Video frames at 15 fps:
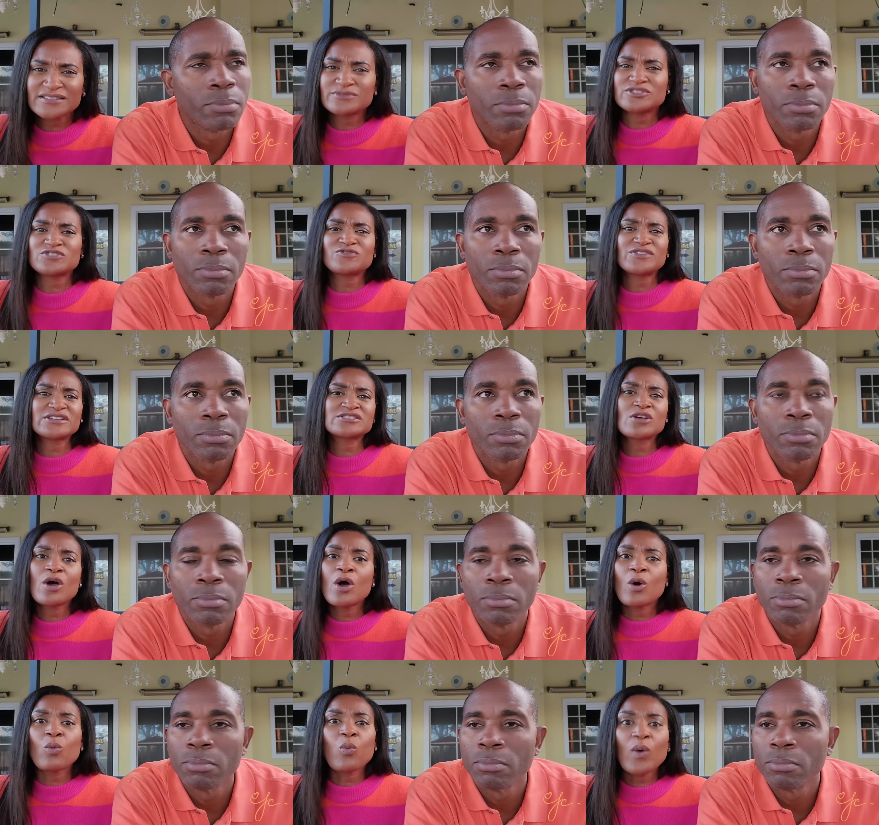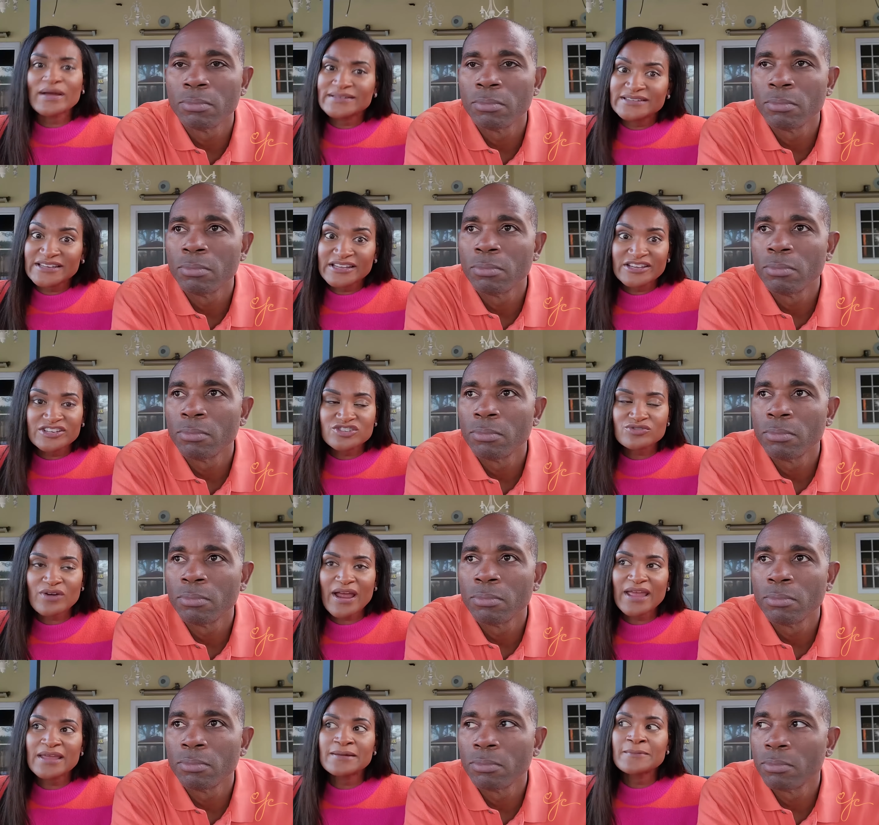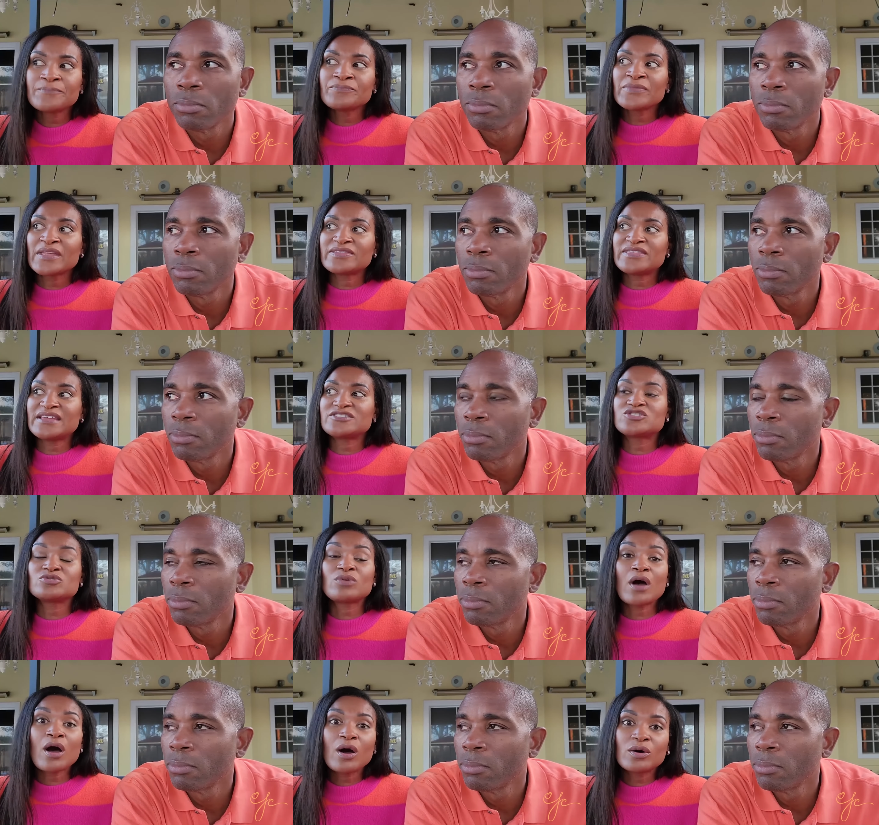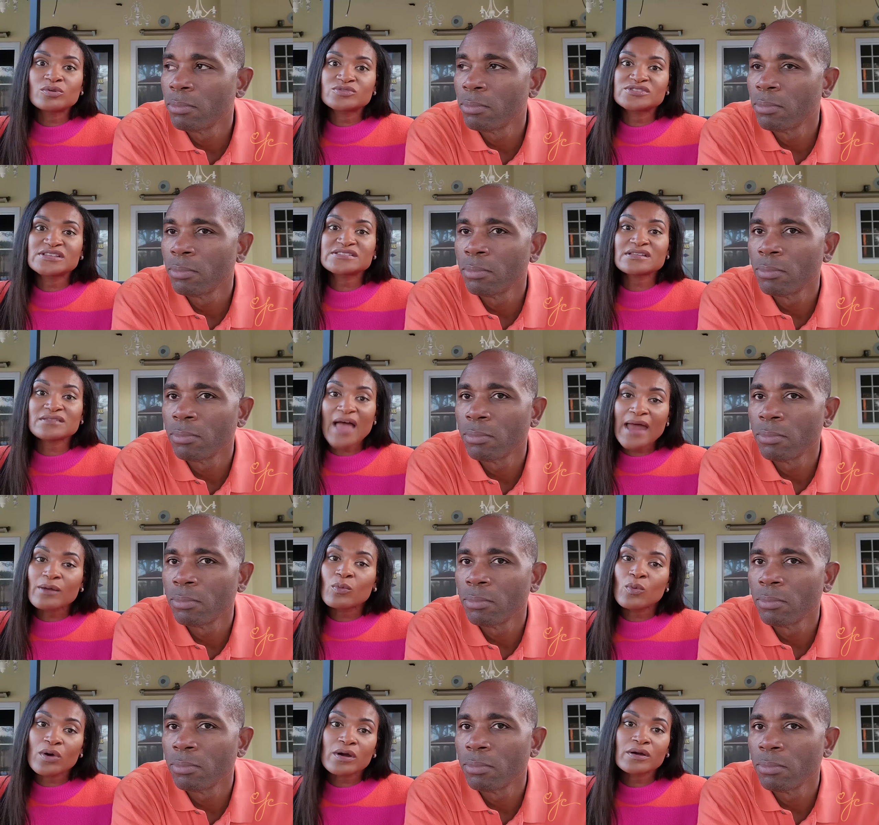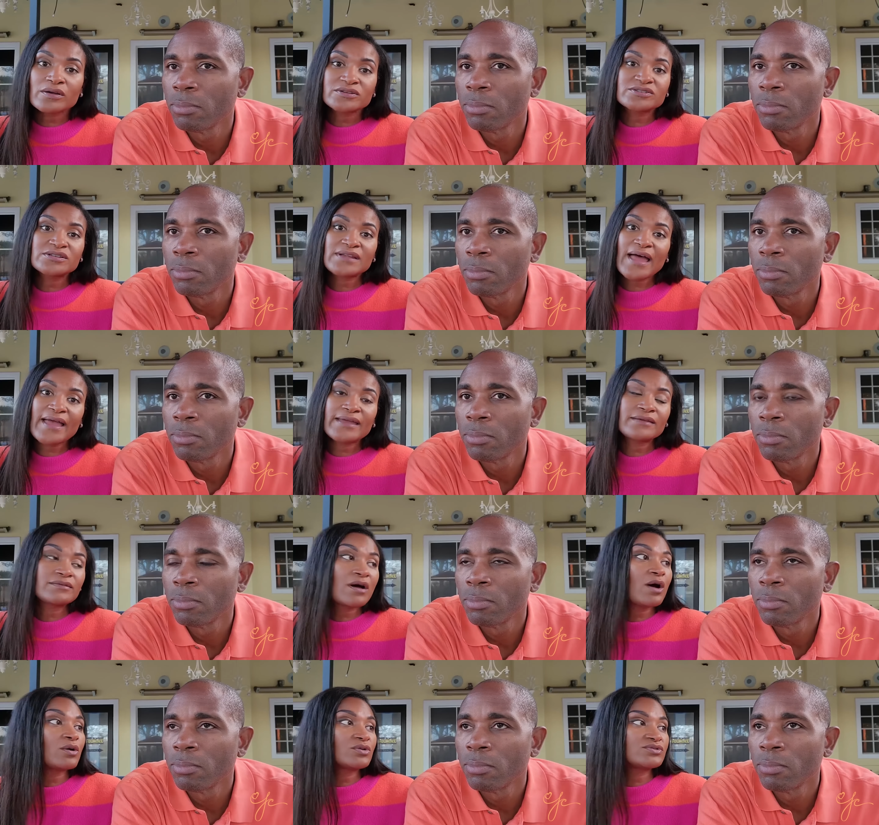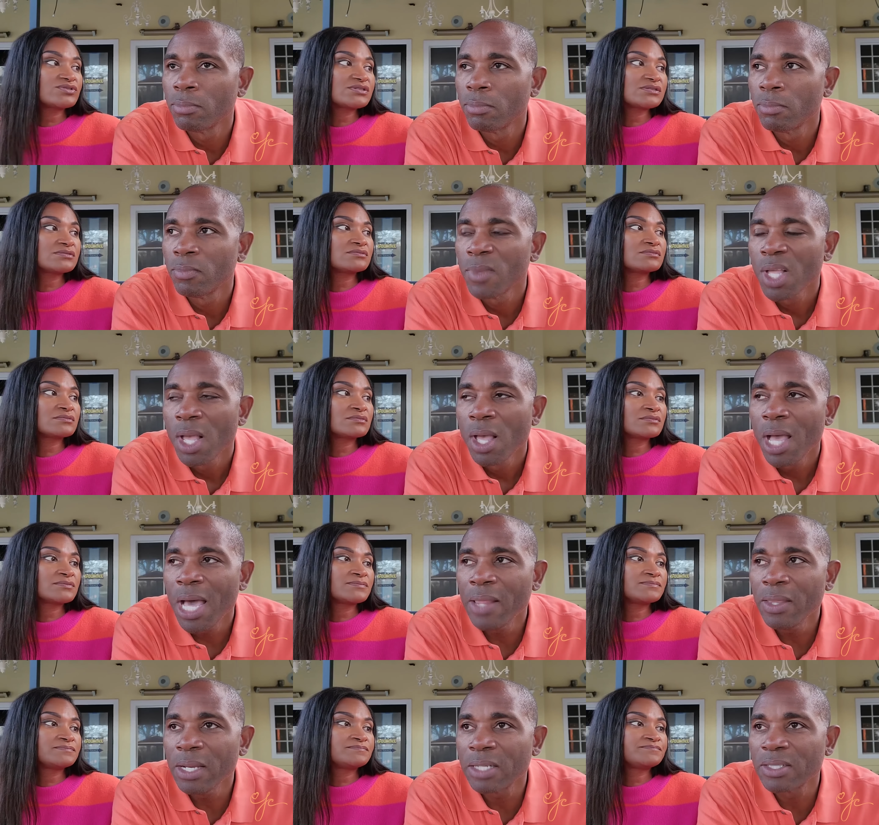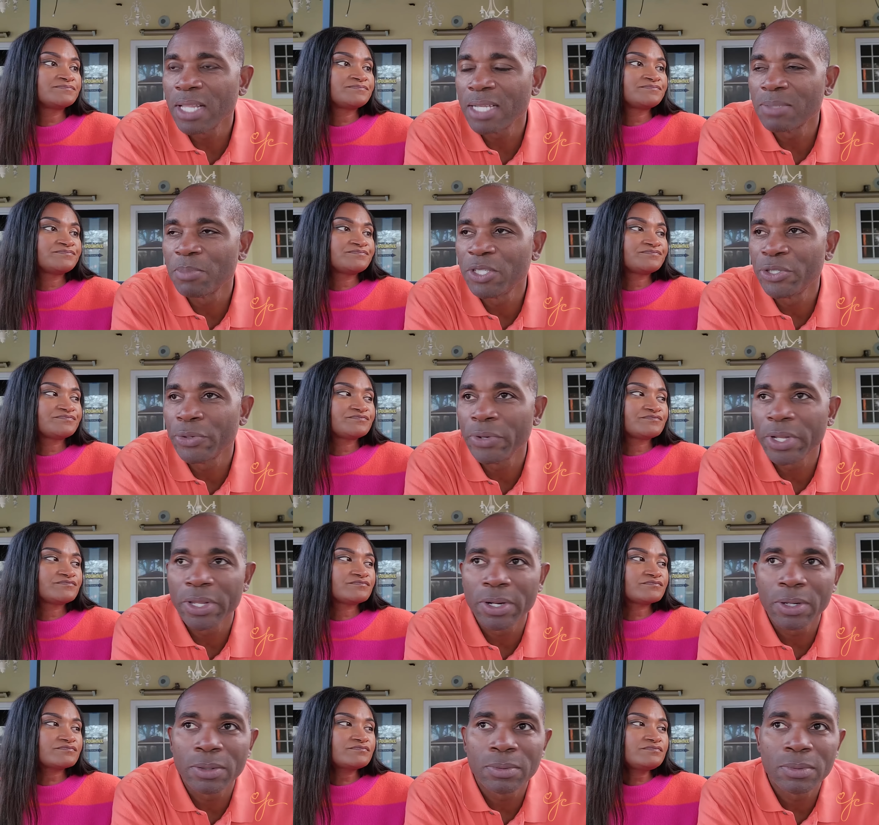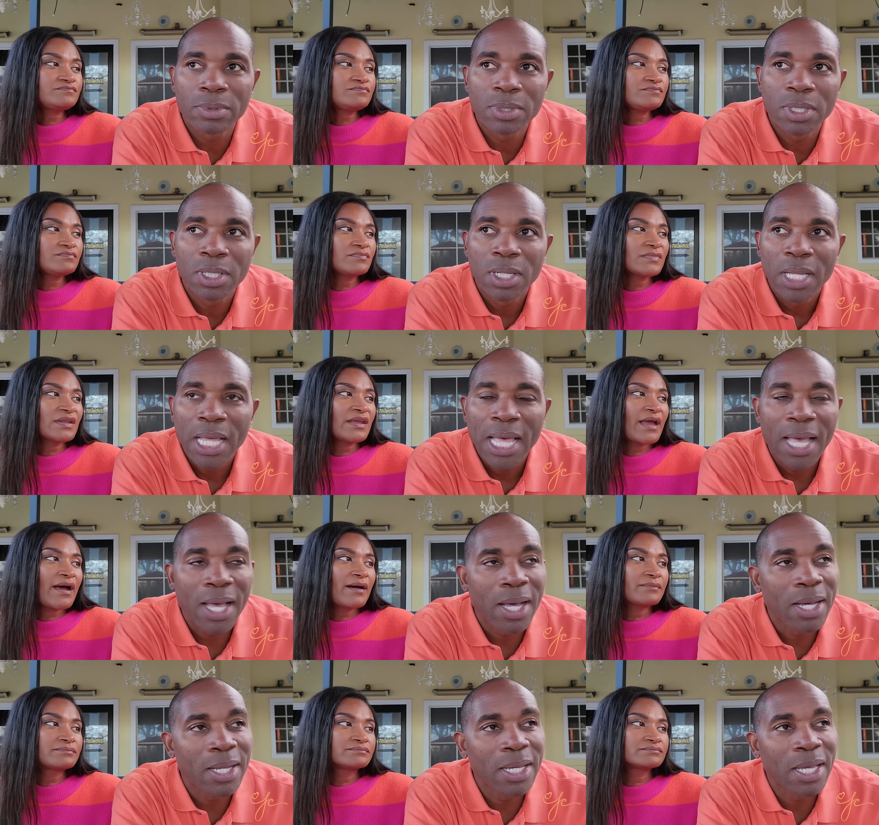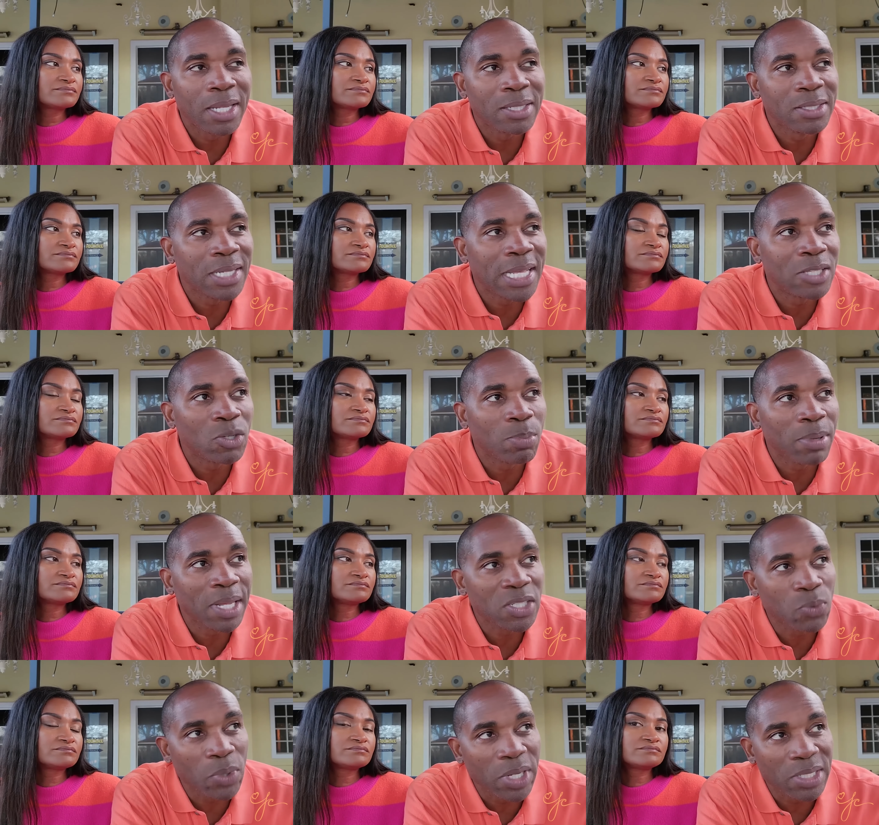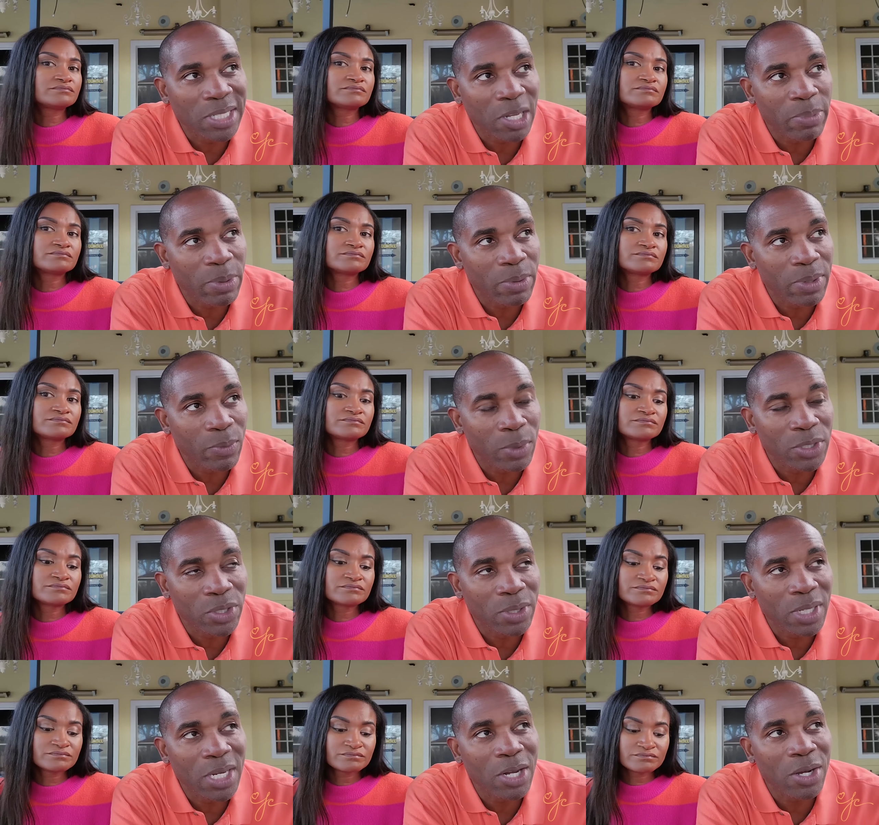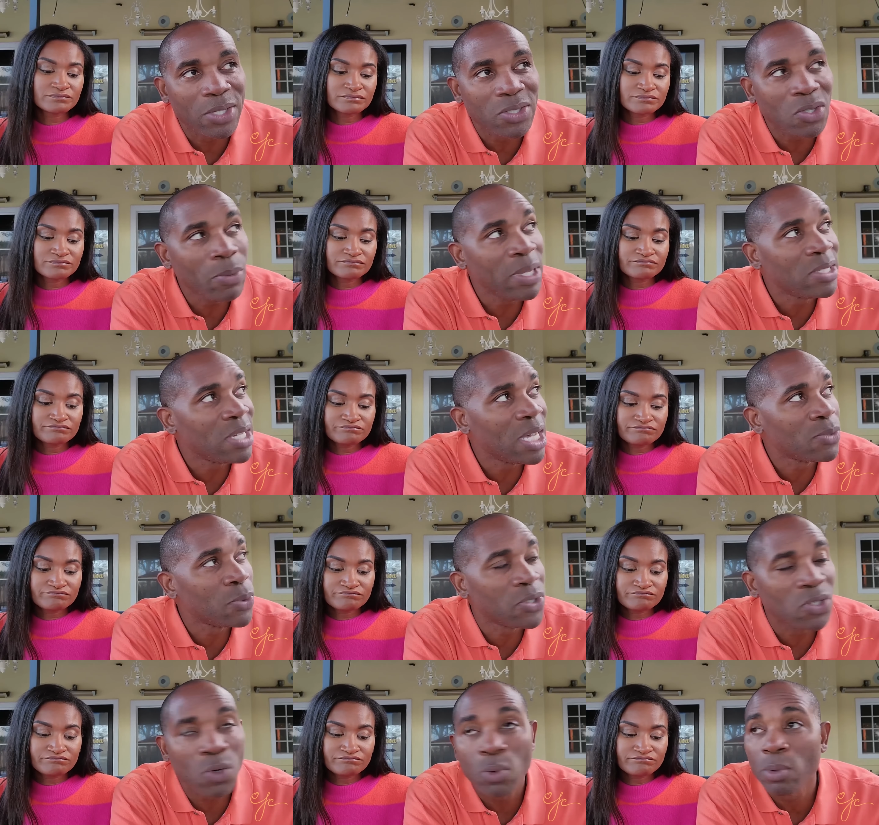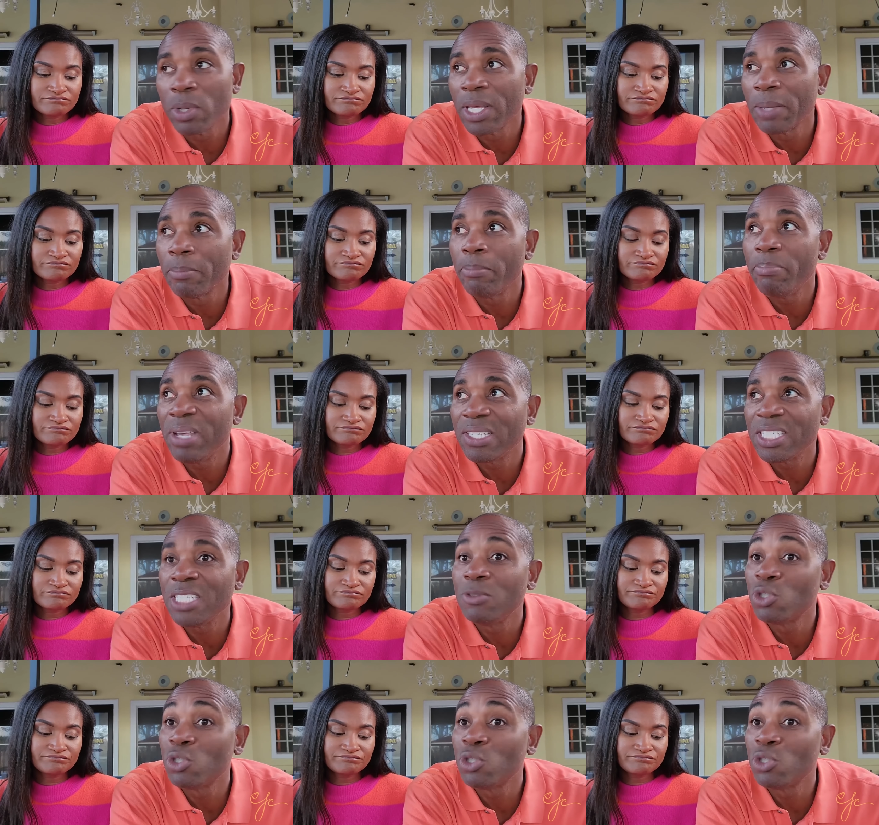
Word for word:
Speaker 1: and just fix one dish, right? Than to host. It's a lot of work to like host. I think
Speaker 2: that's that's maturity though. Yeah. To get to a place where you can tell people what you, you know, because so many times we're so busy